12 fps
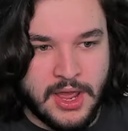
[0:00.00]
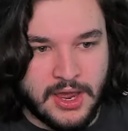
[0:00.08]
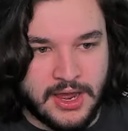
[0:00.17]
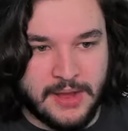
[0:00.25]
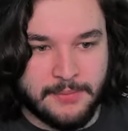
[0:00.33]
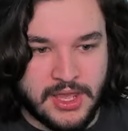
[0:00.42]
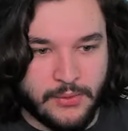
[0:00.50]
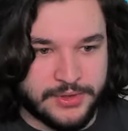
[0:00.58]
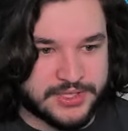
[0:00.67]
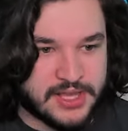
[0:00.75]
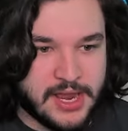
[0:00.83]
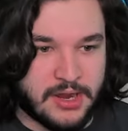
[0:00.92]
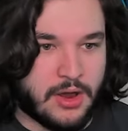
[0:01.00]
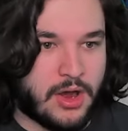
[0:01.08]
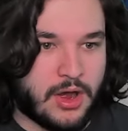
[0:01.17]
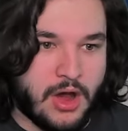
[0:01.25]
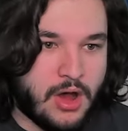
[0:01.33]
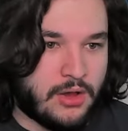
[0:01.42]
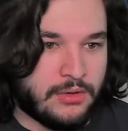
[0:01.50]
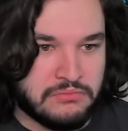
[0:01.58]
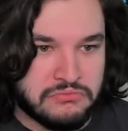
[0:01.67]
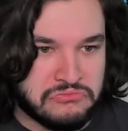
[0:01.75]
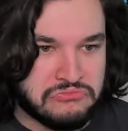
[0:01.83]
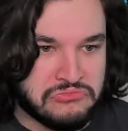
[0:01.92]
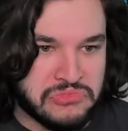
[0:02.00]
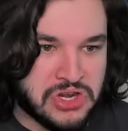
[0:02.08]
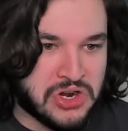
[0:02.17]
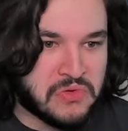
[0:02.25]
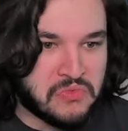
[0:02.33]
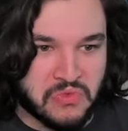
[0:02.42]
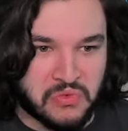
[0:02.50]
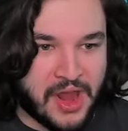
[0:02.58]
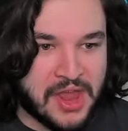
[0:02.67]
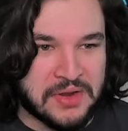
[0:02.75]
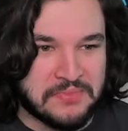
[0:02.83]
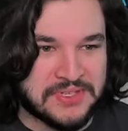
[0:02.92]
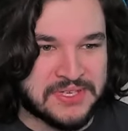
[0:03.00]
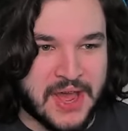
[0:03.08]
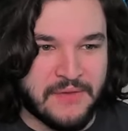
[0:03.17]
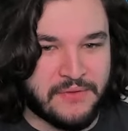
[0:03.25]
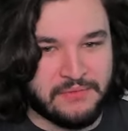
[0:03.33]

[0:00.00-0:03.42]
Um, it was like all, you know, random stuff.